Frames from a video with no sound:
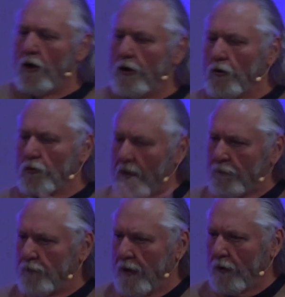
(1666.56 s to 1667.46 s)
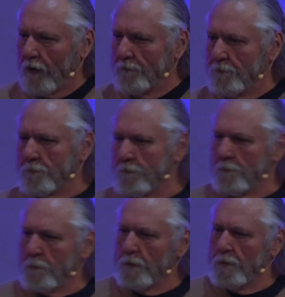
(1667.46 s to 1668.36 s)
on her left finger
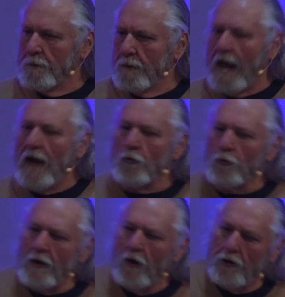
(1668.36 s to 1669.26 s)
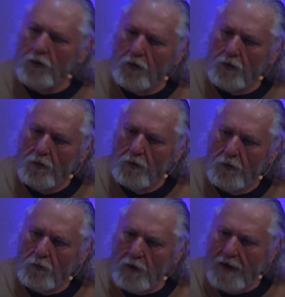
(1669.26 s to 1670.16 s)
and a ring on her
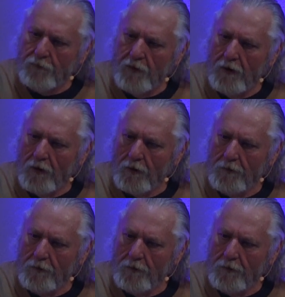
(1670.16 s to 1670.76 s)
right finger.